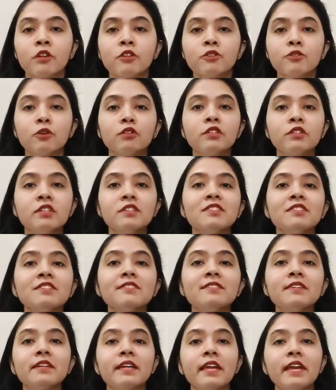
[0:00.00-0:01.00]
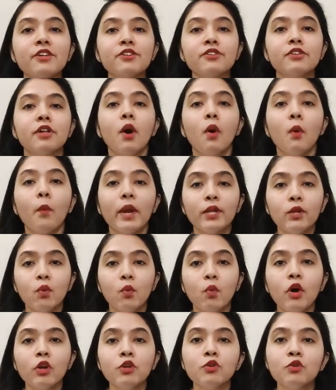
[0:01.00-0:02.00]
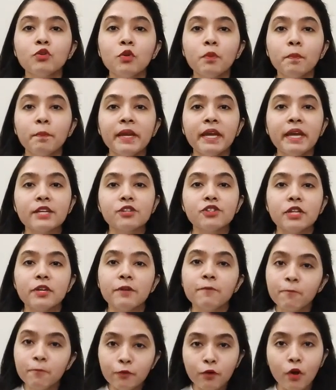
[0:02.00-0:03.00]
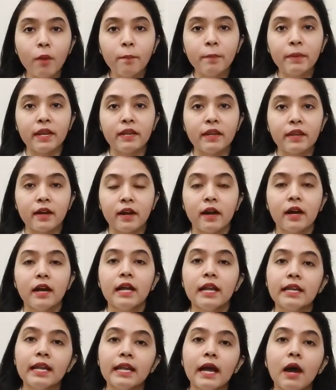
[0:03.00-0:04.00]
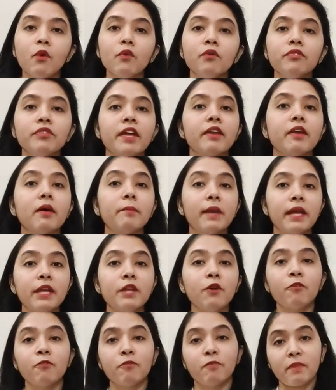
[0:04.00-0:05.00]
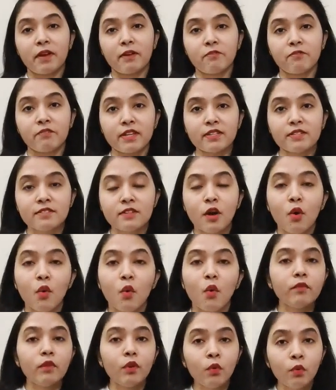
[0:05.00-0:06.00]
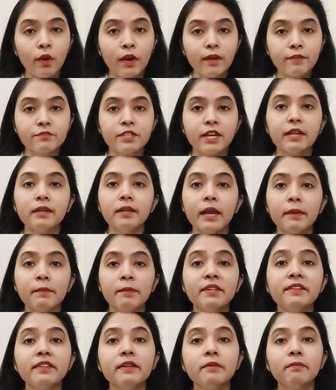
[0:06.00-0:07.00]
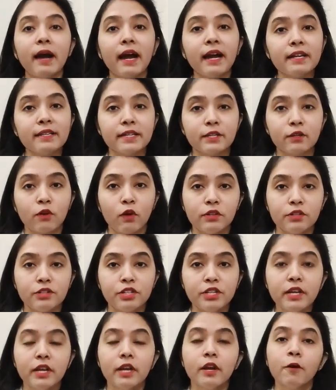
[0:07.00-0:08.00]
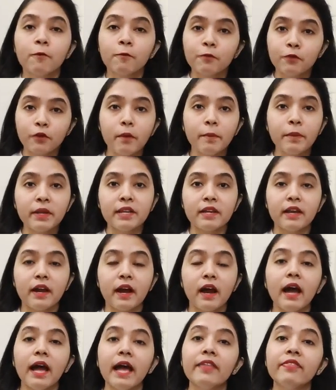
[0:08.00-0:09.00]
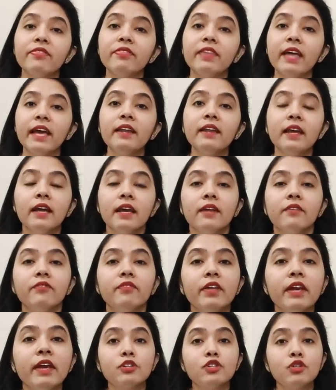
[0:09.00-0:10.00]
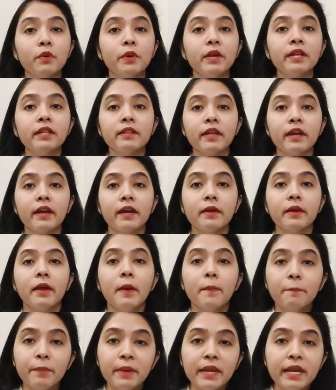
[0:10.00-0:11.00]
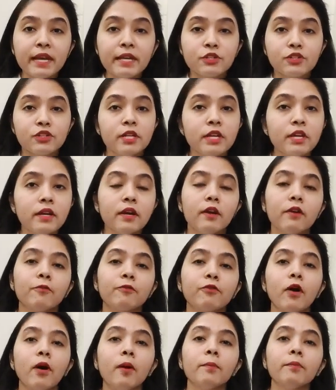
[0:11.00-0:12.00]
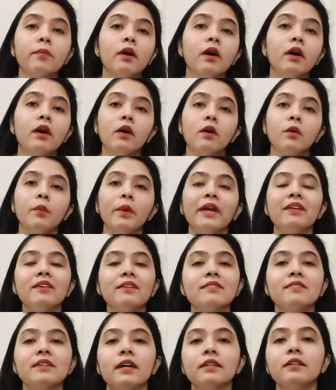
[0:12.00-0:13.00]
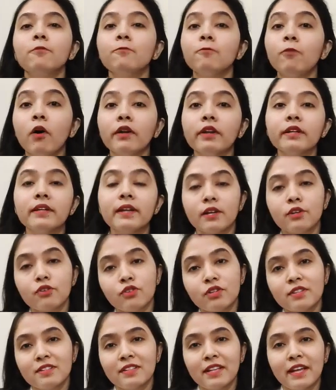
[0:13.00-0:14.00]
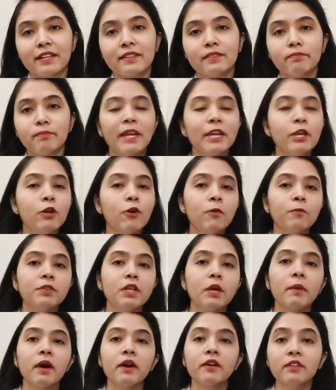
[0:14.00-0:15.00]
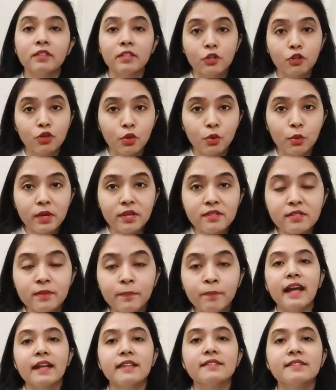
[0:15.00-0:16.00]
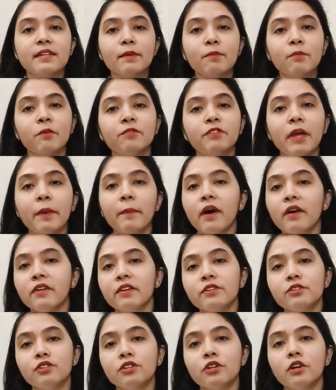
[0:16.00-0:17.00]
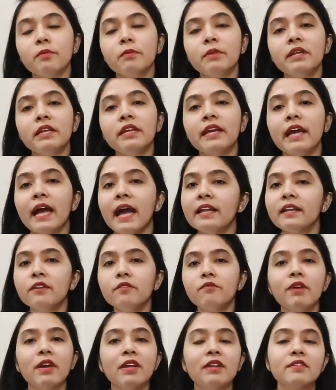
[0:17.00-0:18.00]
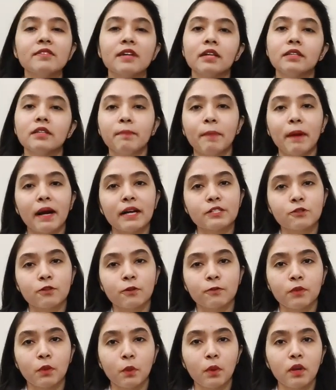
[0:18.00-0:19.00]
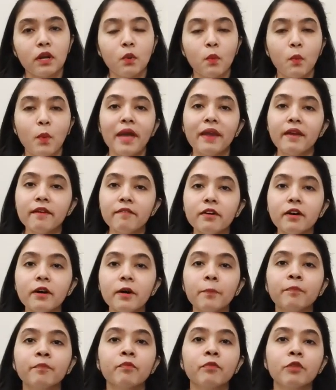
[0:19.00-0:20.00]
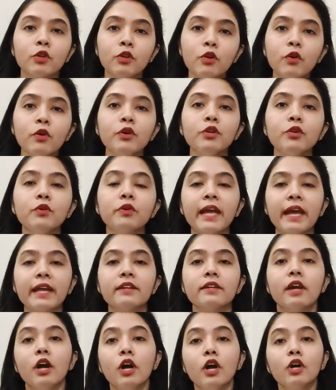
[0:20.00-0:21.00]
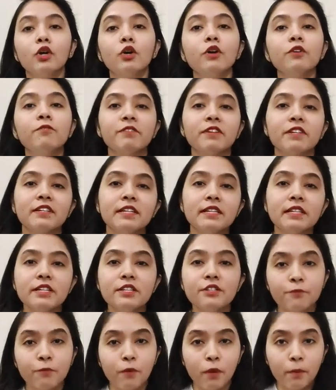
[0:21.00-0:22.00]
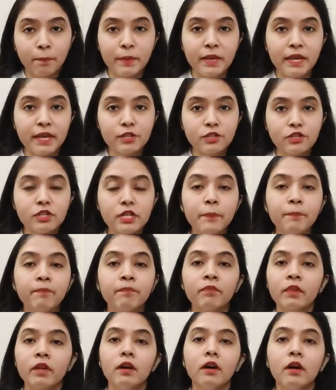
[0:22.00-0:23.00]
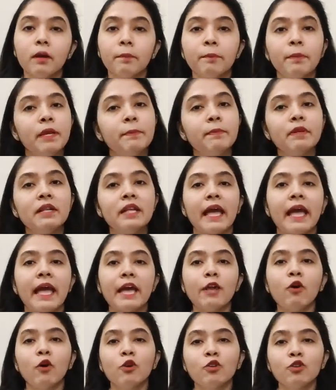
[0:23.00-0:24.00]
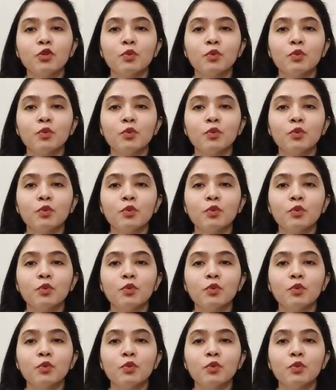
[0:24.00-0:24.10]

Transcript: So this is the case when you want to do PhD from India. Now there are many of my friends who have done MSc in biotechnology from India, and then they are doing their PhD from various other foreign countries. Like many of them are in the US, and some of them are in Germany and in various other parts of the world. Wherever you get good facilities for PhD, people head on